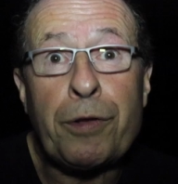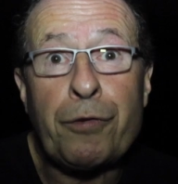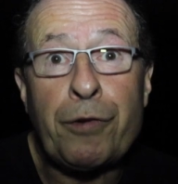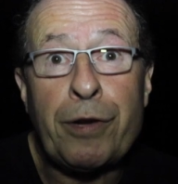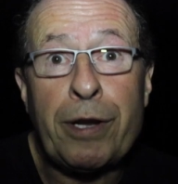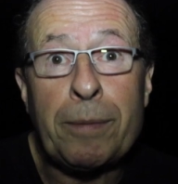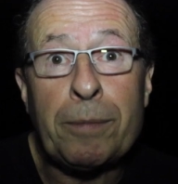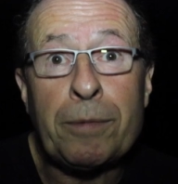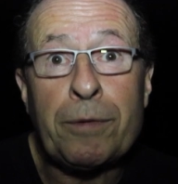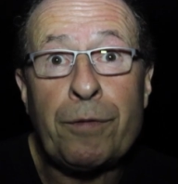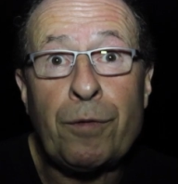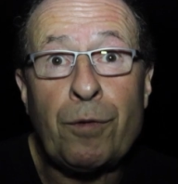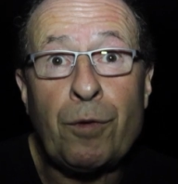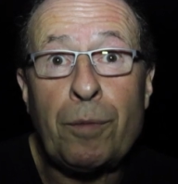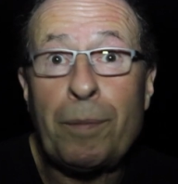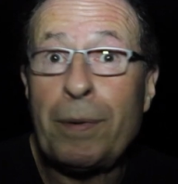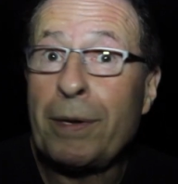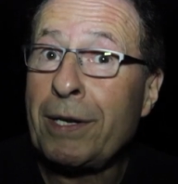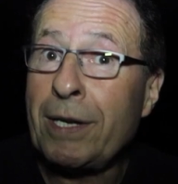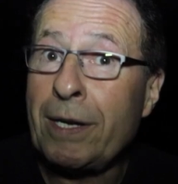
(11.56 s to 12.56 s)
dreams for
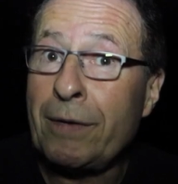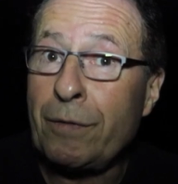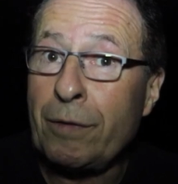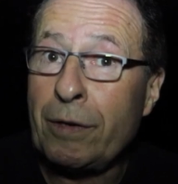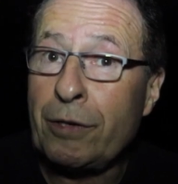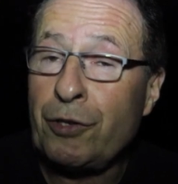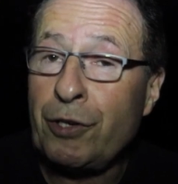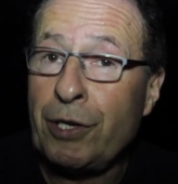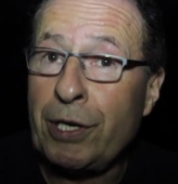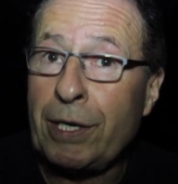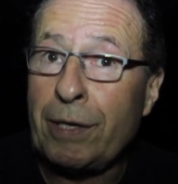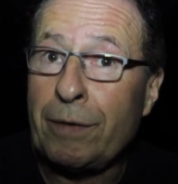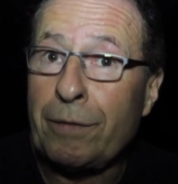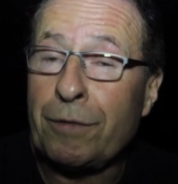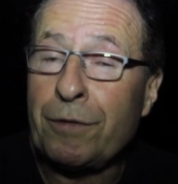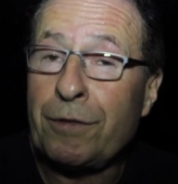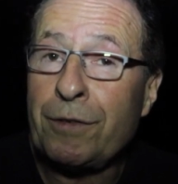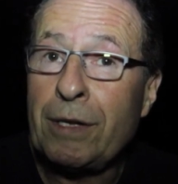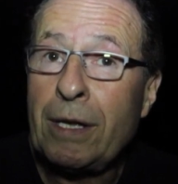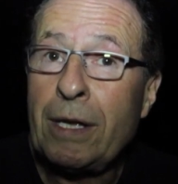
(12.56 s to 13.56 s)
but never
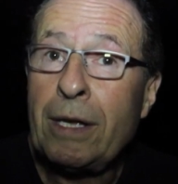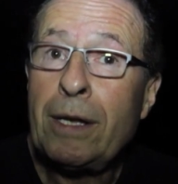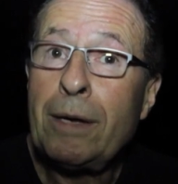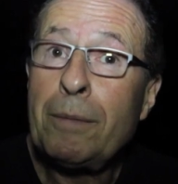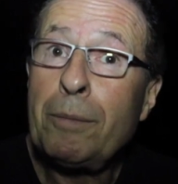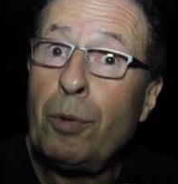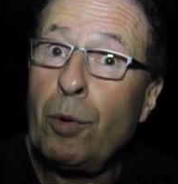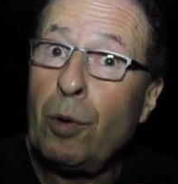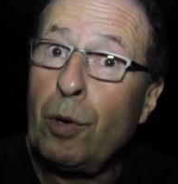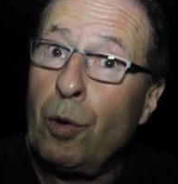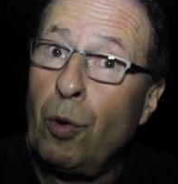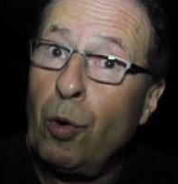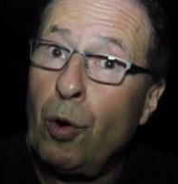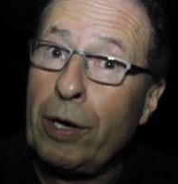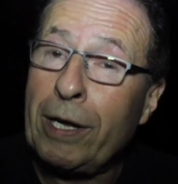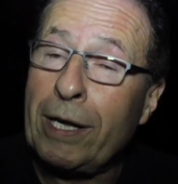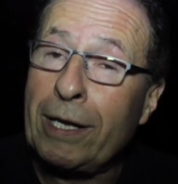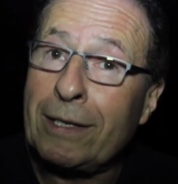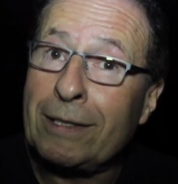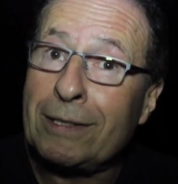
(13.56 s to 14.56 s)
achieves. Paula
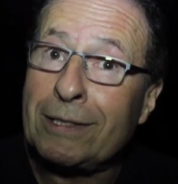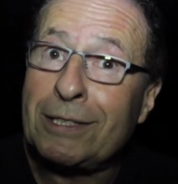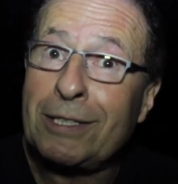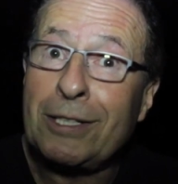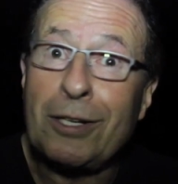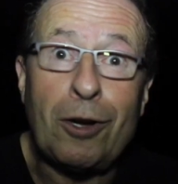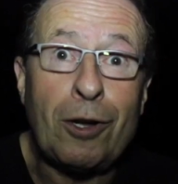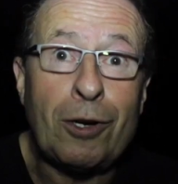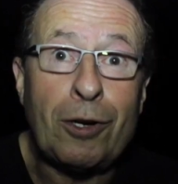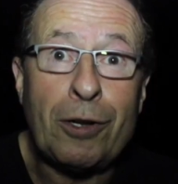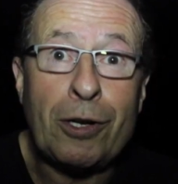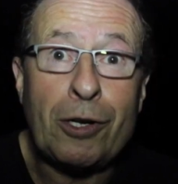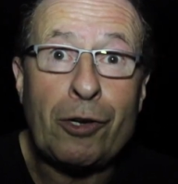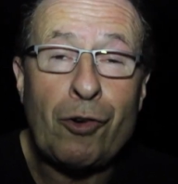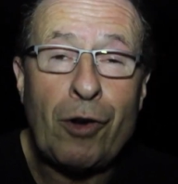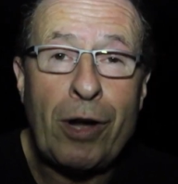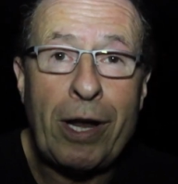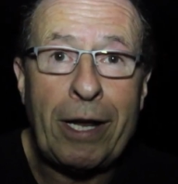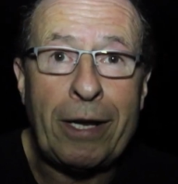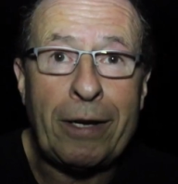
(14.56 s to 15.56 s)
Hawkins, Girl on a
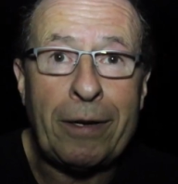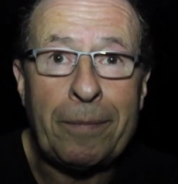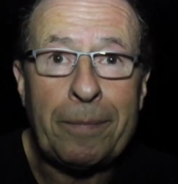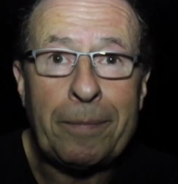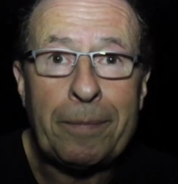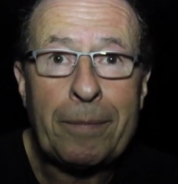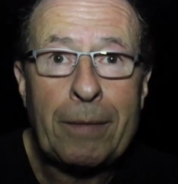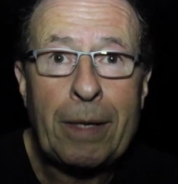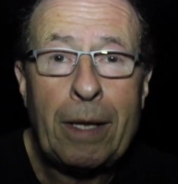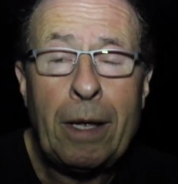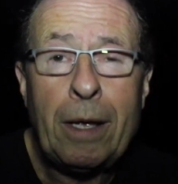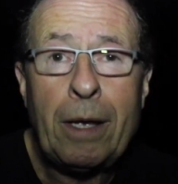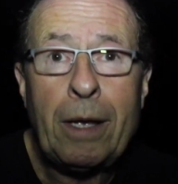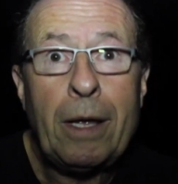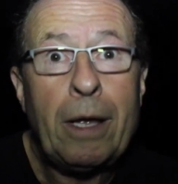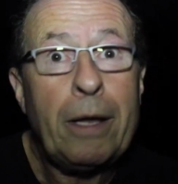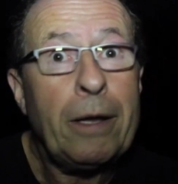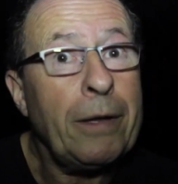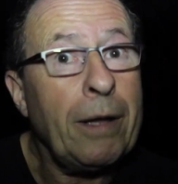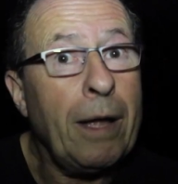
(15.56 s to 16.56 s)
Train,
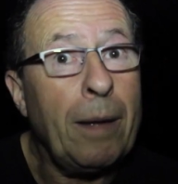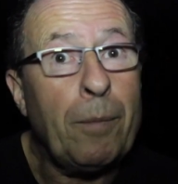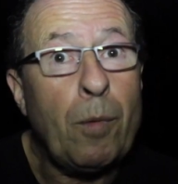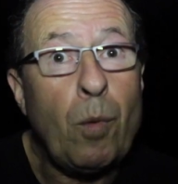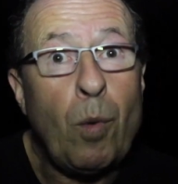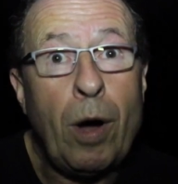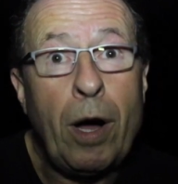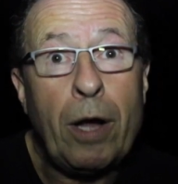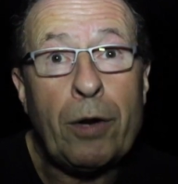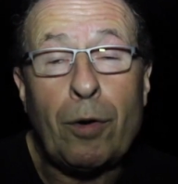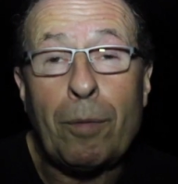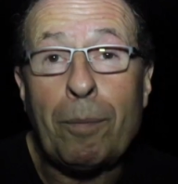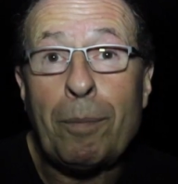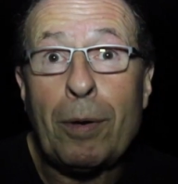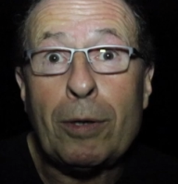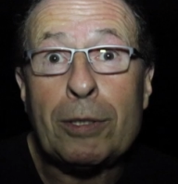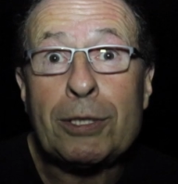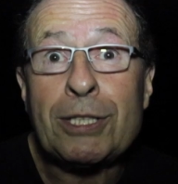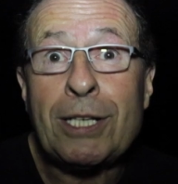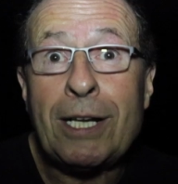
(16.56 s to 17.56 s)
number one on
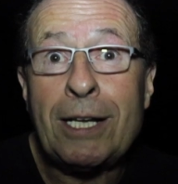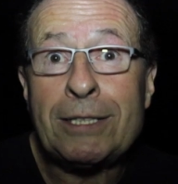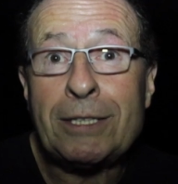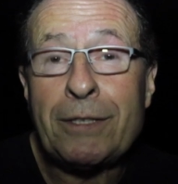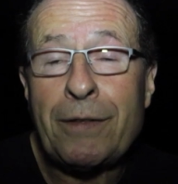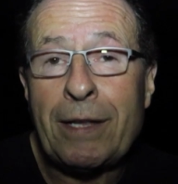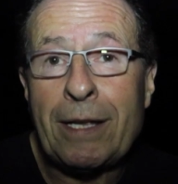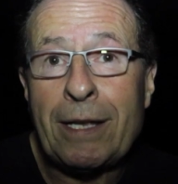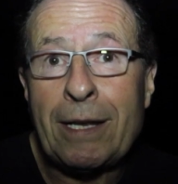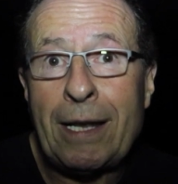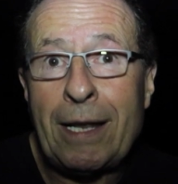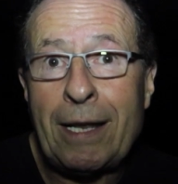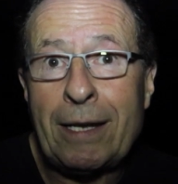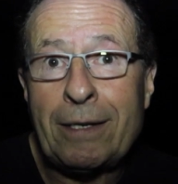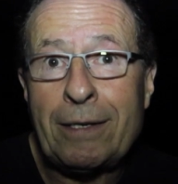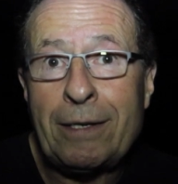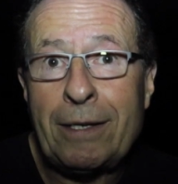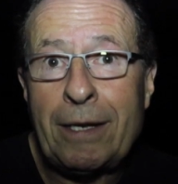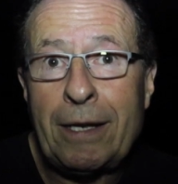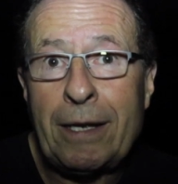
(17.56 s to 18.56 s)
both sides of the
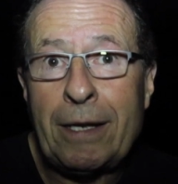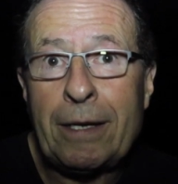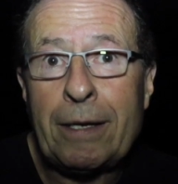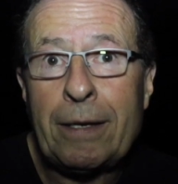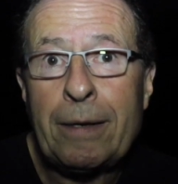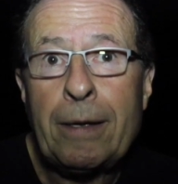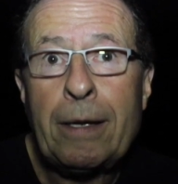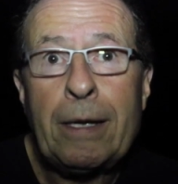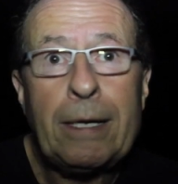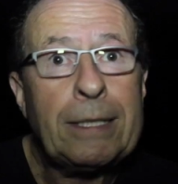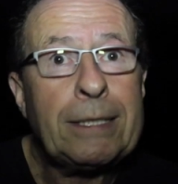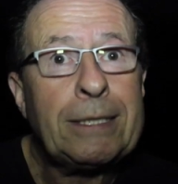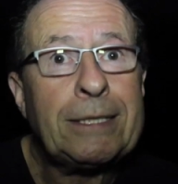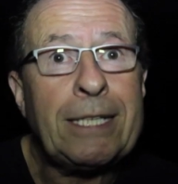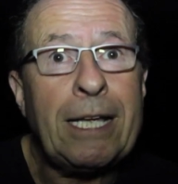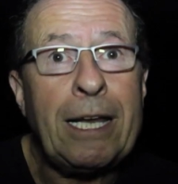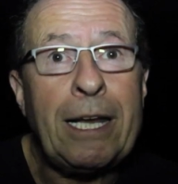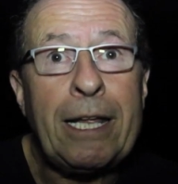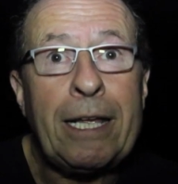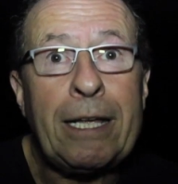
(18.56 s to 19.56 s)
Atlantic,
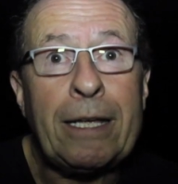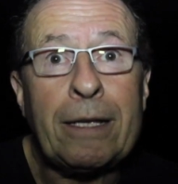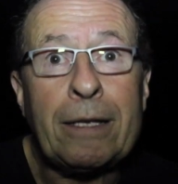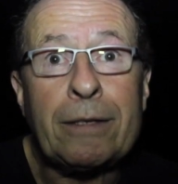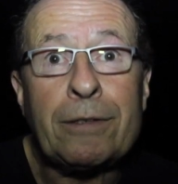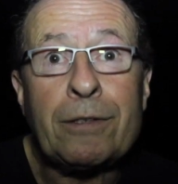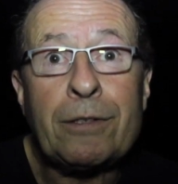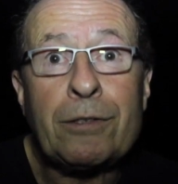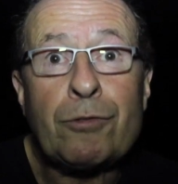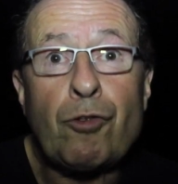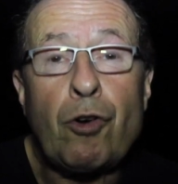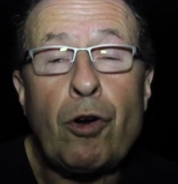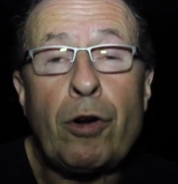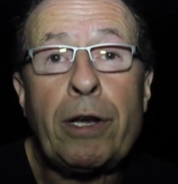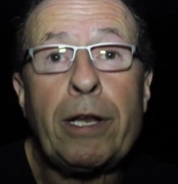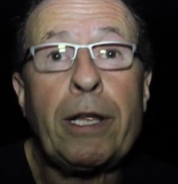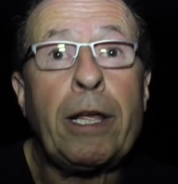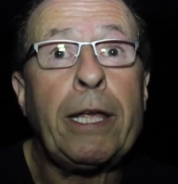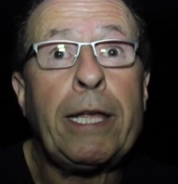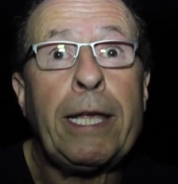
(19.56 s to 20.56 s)
selling as
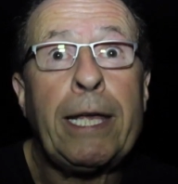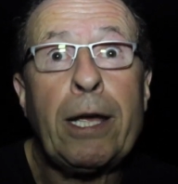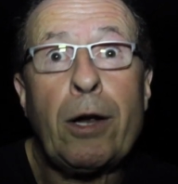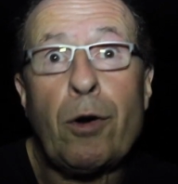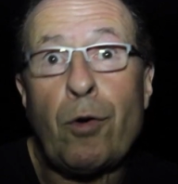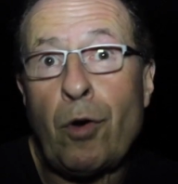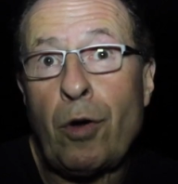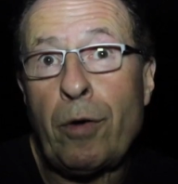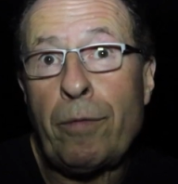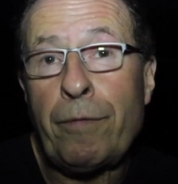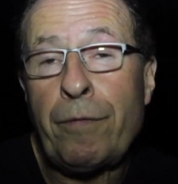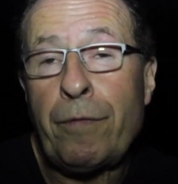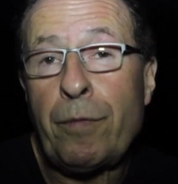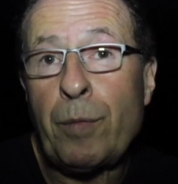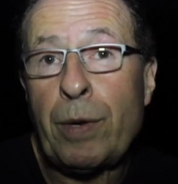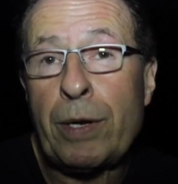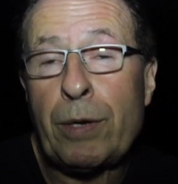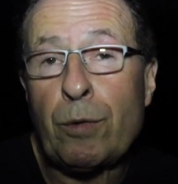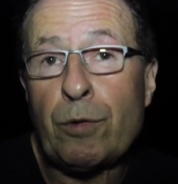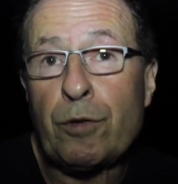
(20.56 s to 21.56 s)
strongly a year on from
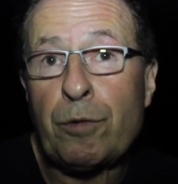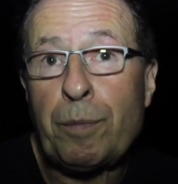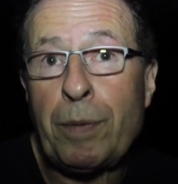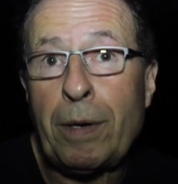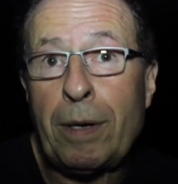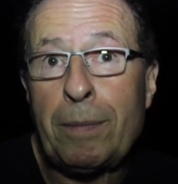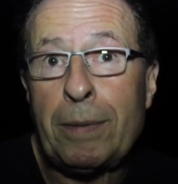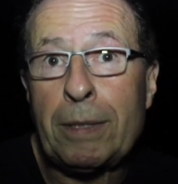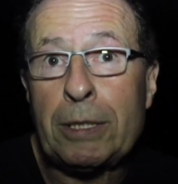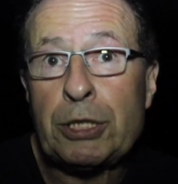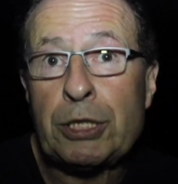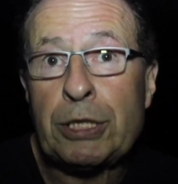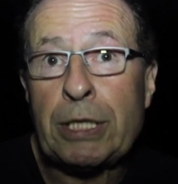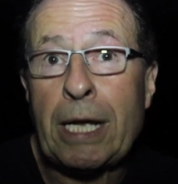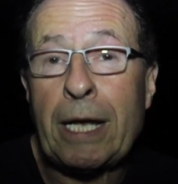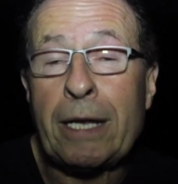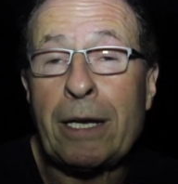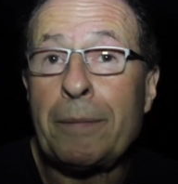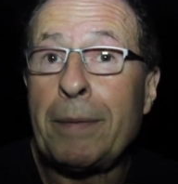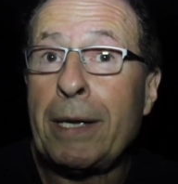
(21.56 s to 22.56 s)
when it was published,
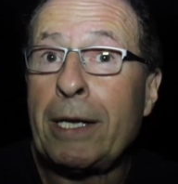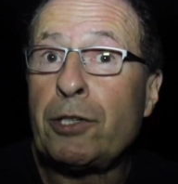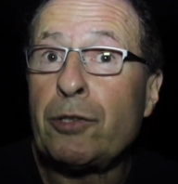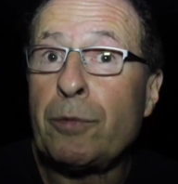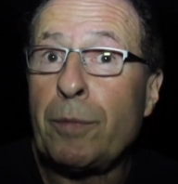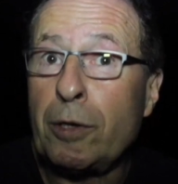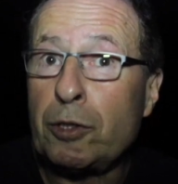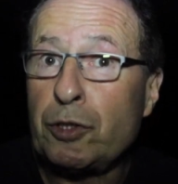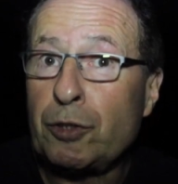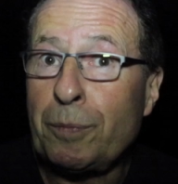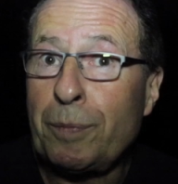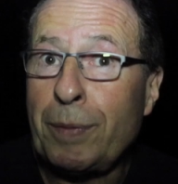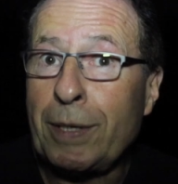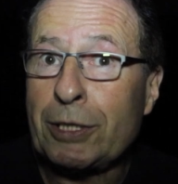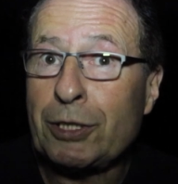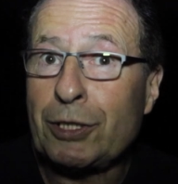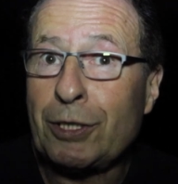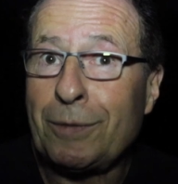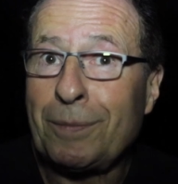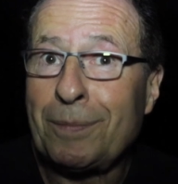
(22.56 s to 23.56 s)
and a major motion
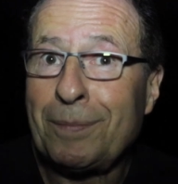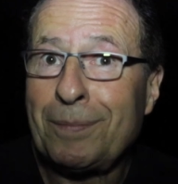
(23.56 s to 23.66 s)
picture.